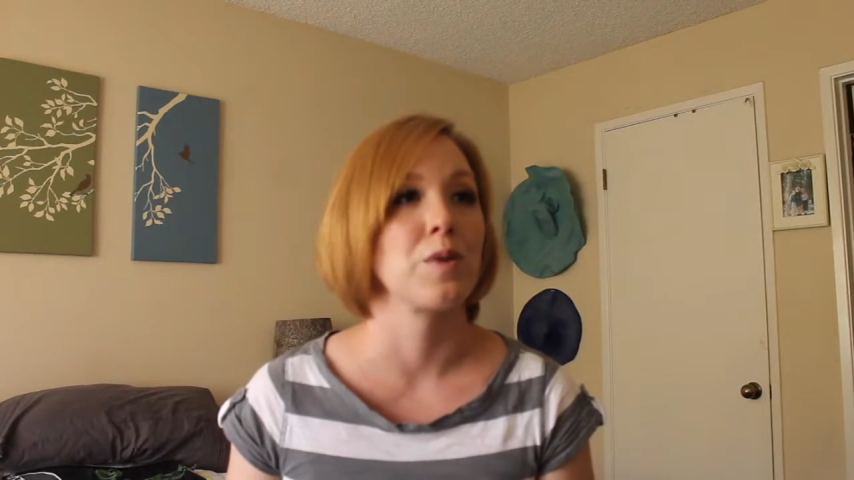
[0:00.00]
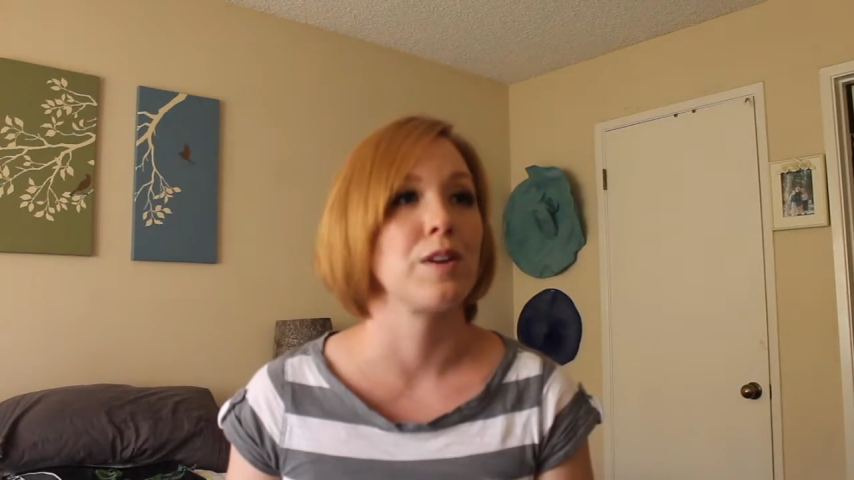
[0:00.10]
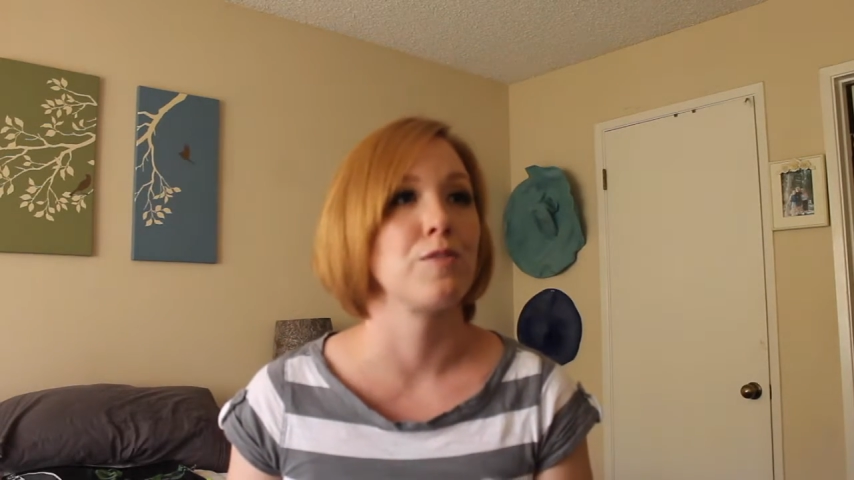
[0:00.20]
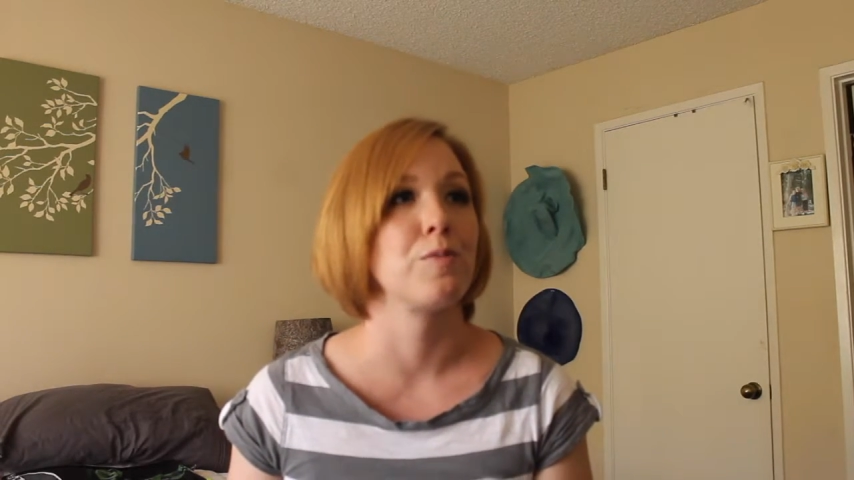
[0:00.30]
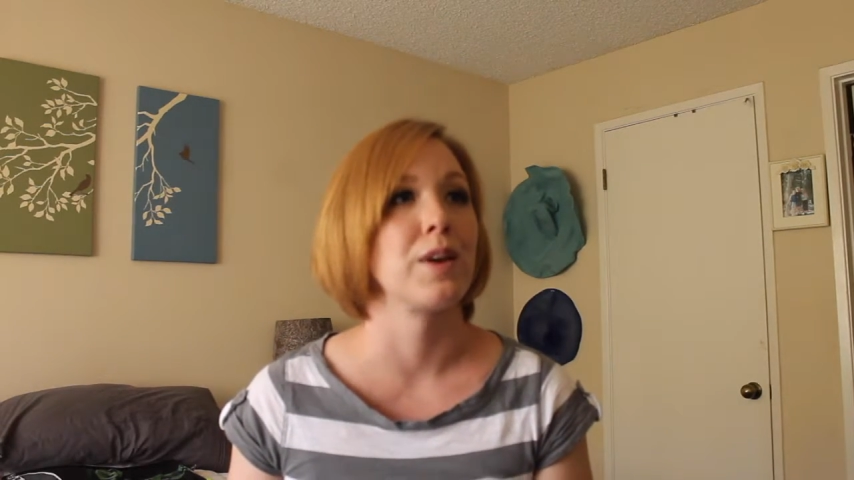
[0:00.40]
we've
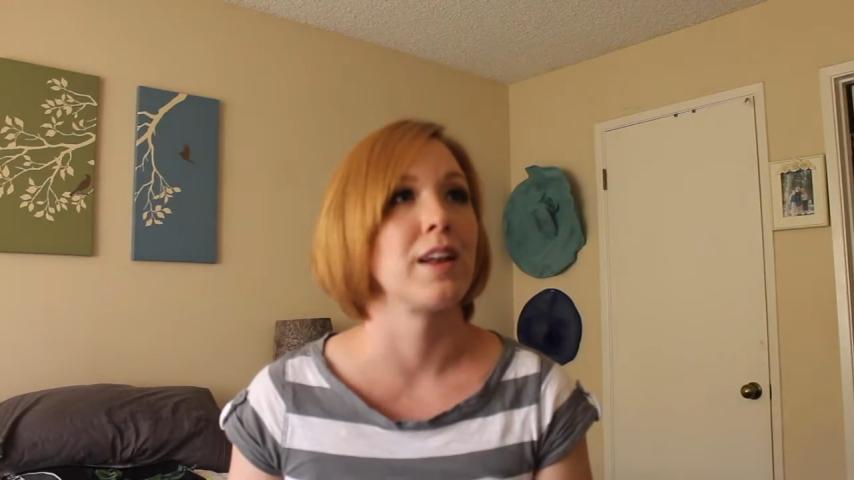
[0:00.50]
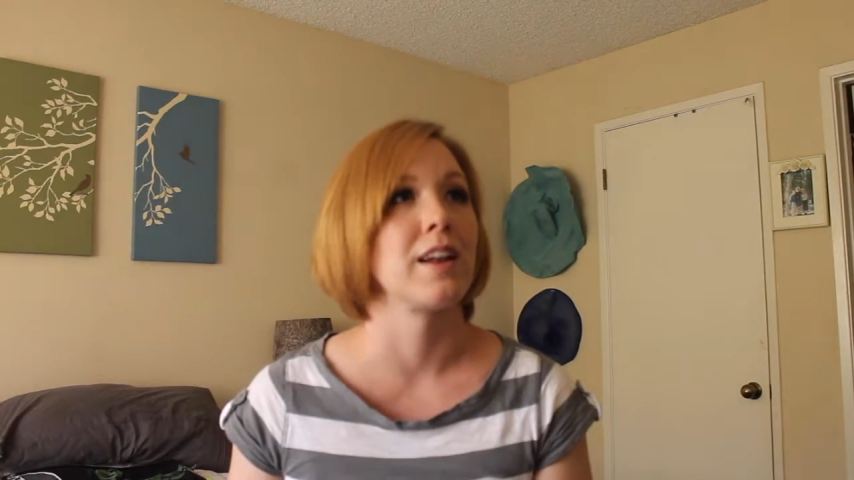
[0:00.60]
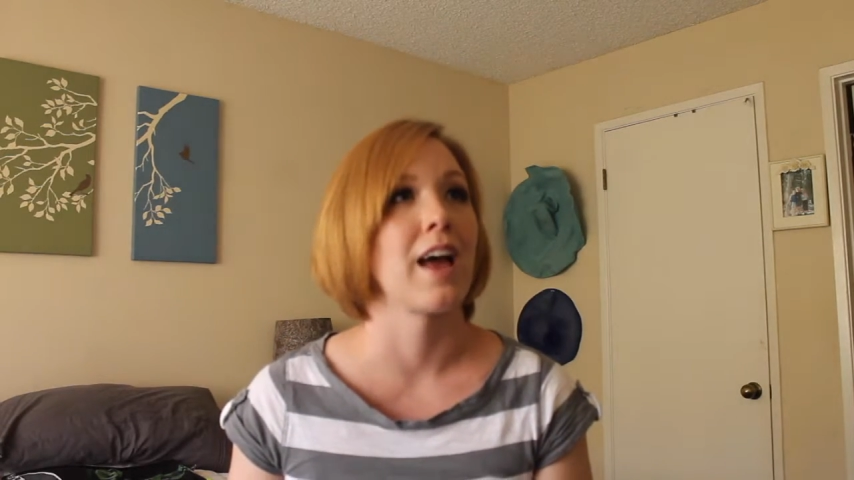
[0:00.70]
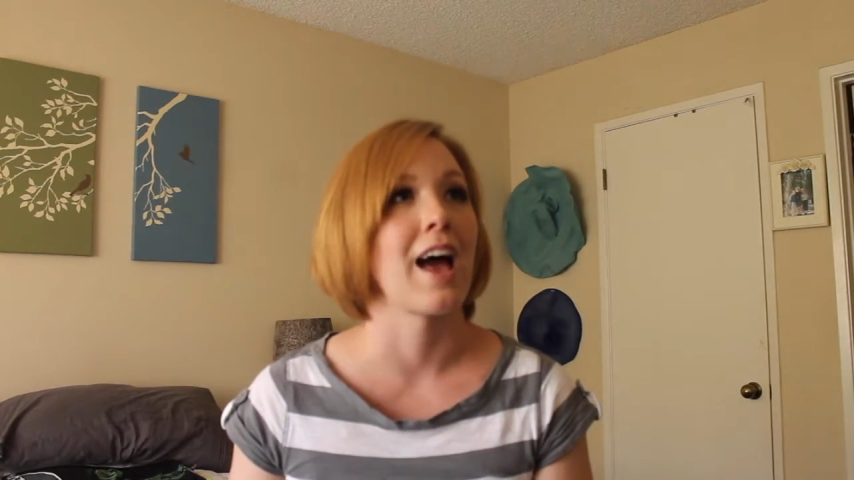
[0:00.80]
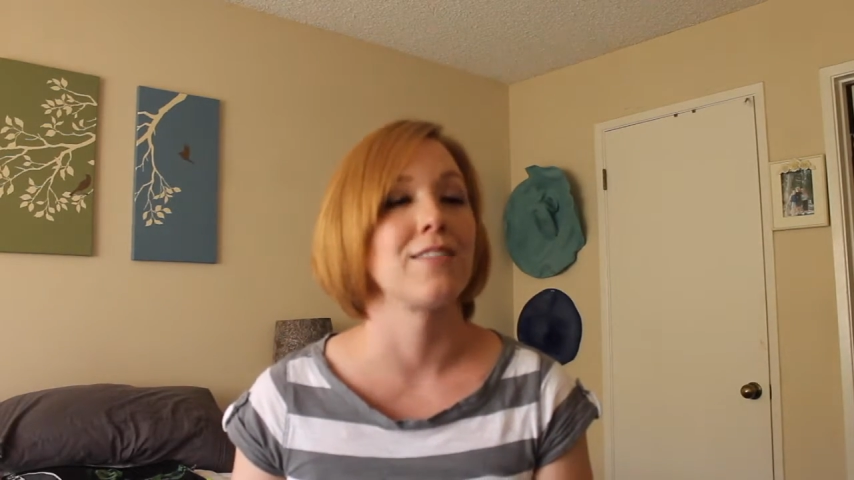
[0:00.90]
been
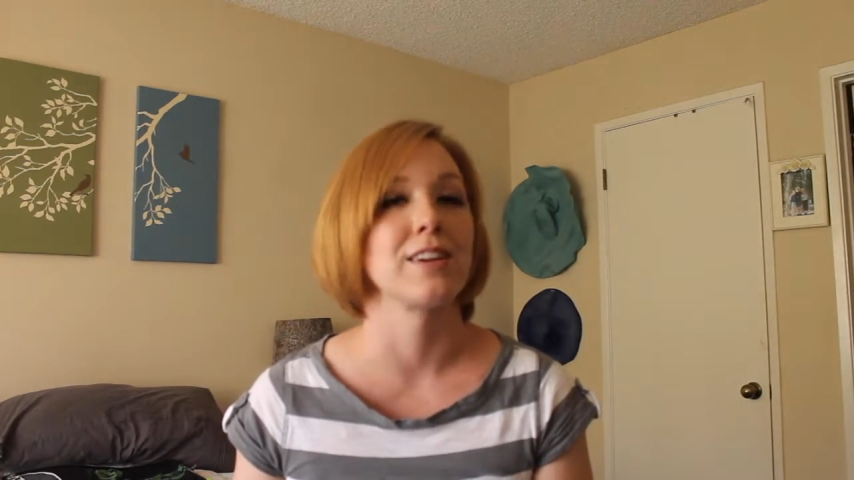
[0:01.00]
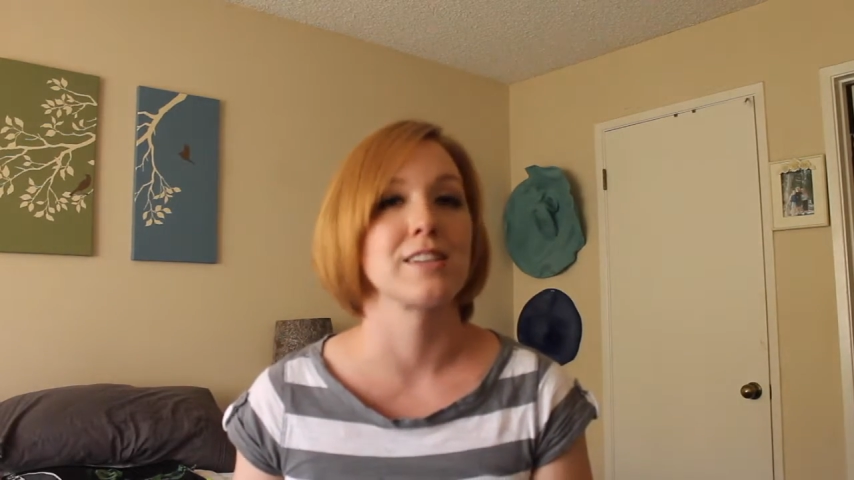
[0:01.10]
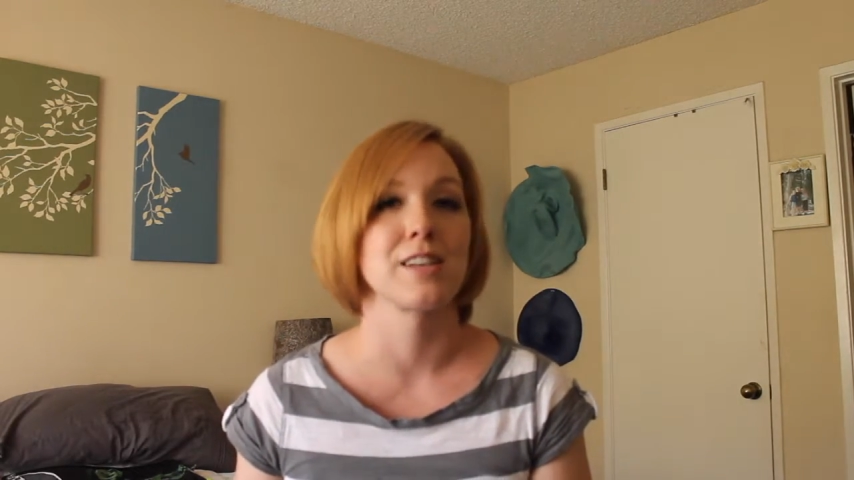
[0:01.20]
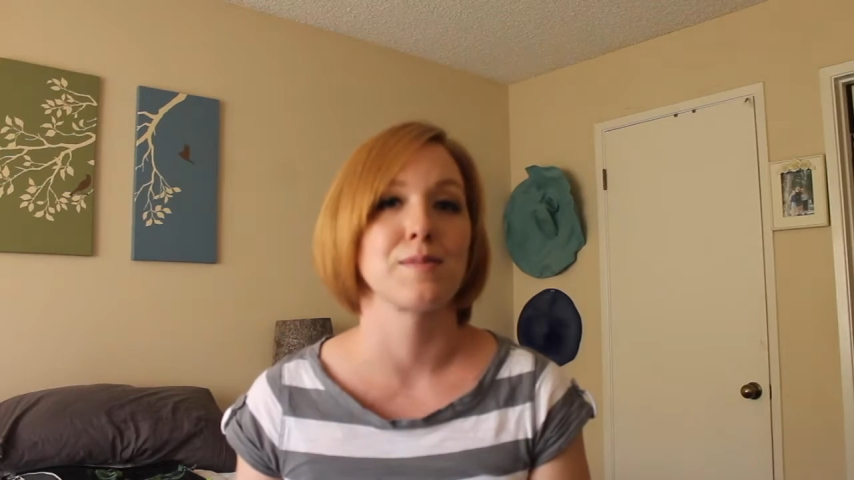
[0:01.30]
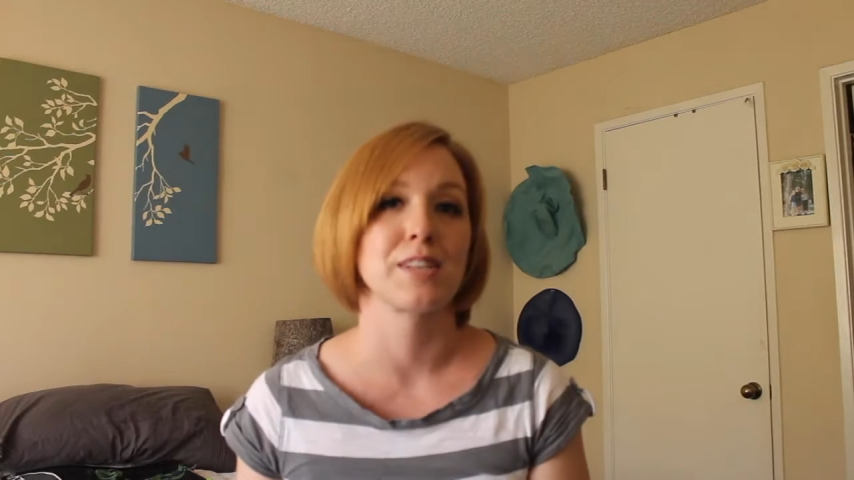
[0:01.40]
having some